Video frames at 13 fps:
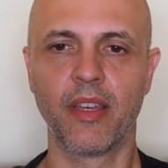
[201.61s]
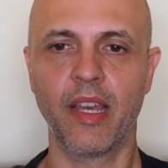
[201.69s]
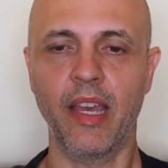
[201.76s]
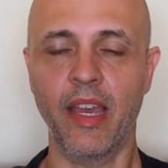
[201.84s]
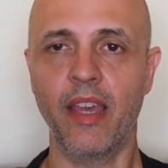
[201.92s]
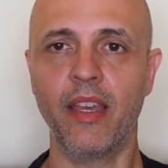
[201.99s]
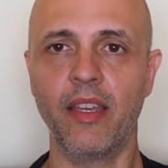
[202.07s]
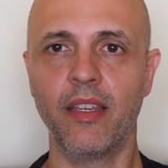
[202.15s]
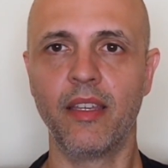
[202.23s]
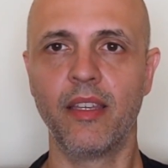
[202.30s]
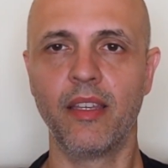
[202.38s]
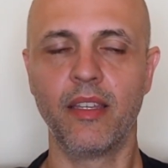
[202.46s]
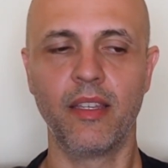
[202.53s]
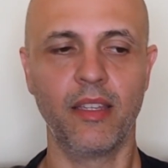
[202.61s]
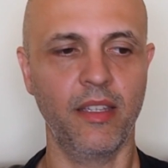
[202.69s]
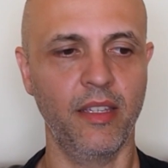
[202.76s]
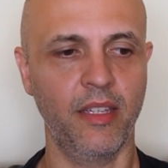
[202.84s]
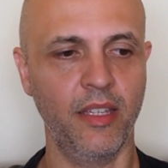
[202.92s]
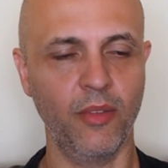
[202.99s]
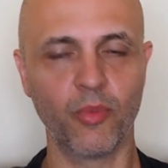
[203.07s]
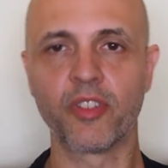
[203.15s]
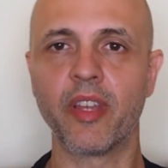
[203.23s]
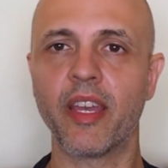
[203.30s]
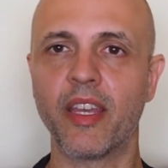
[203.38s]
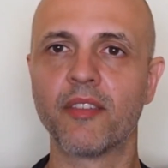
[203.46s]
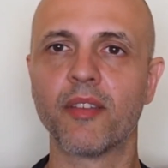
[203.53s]
"Hey, he was
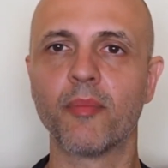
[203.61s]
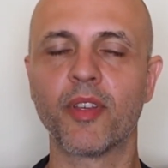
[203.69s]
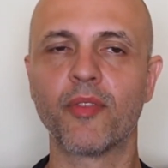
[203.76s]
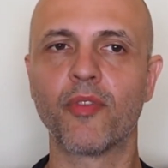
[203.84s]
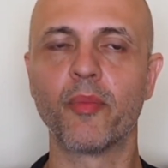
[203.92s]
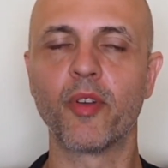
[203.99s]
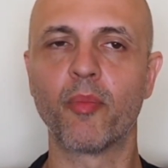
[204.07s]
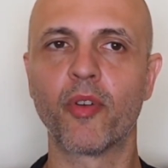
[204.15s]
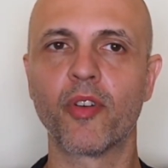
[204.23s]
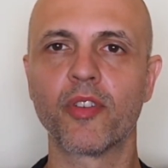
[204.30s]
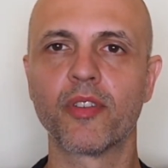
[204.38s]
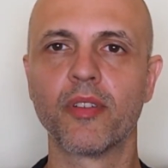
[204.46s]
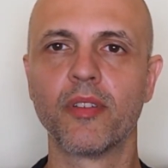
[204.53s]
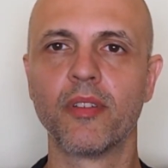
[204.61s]
taking something from your purse."